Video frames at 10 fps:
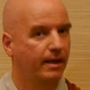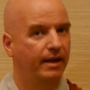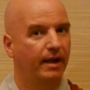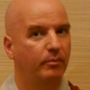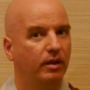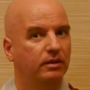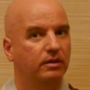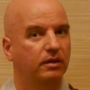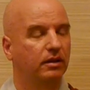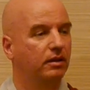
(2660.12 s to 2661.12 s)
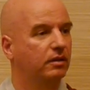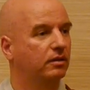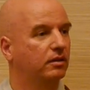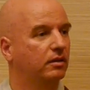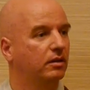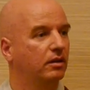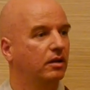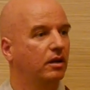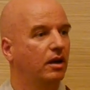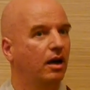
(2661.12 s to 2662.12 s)
Yeah, but uh,
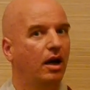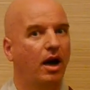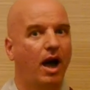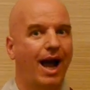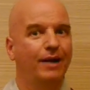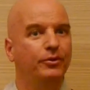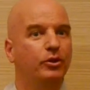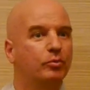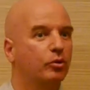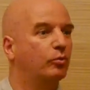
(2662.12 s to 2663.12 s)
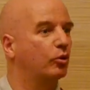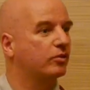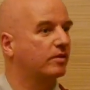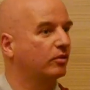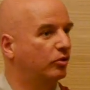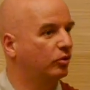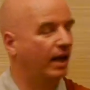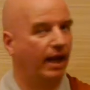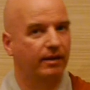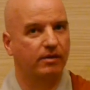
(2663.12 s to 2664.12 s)
how do you propose to do
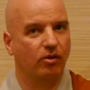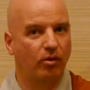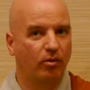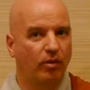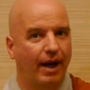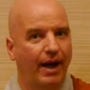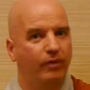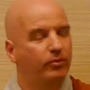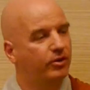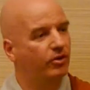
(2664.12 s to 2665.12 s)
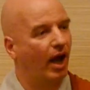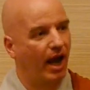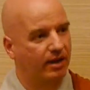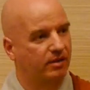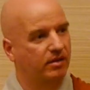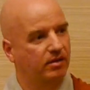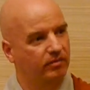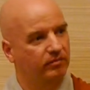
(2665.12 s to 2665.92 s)
that? So how would you ask?